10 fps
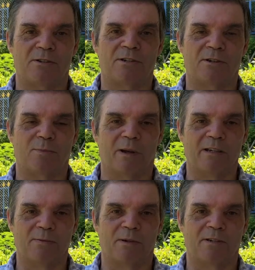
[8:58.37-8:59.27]
other two
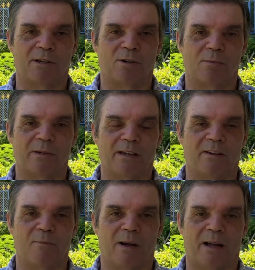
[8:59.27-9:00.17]
policemen to come and
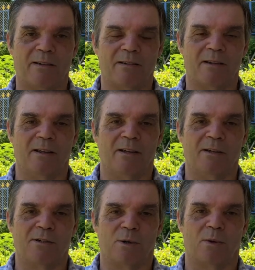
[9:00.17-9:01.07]
give him a hand
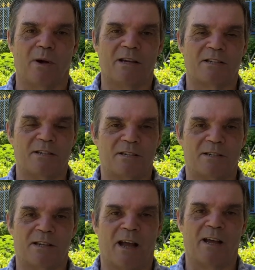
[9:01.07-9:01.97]
to arrest
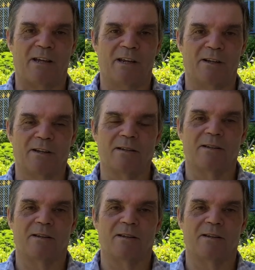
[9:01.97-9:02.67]
this Thai girl